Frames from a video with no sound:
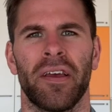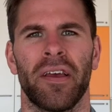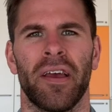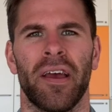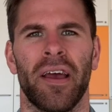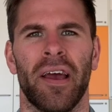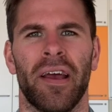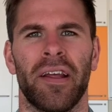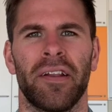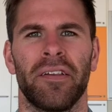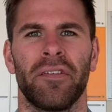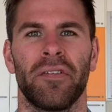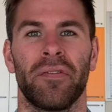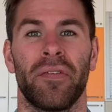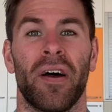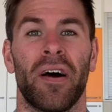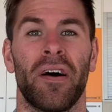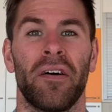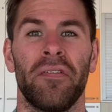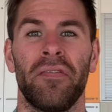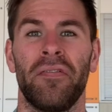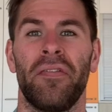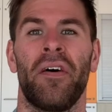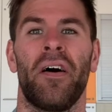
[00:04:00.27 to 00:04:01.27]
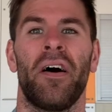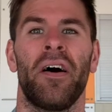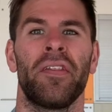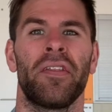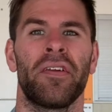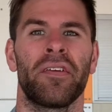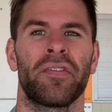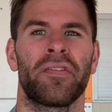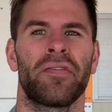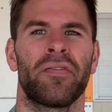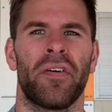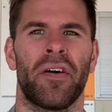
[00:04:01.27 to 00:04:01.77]
And of our
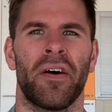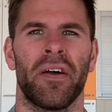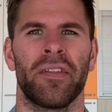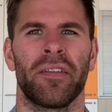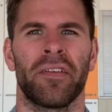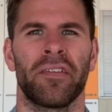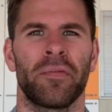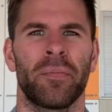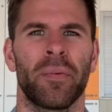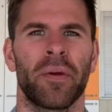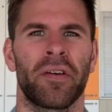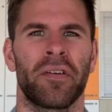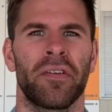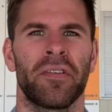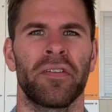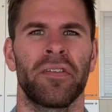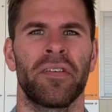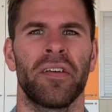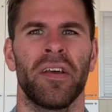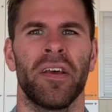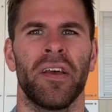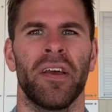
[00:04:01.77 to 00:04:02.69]
fathers' fathers, because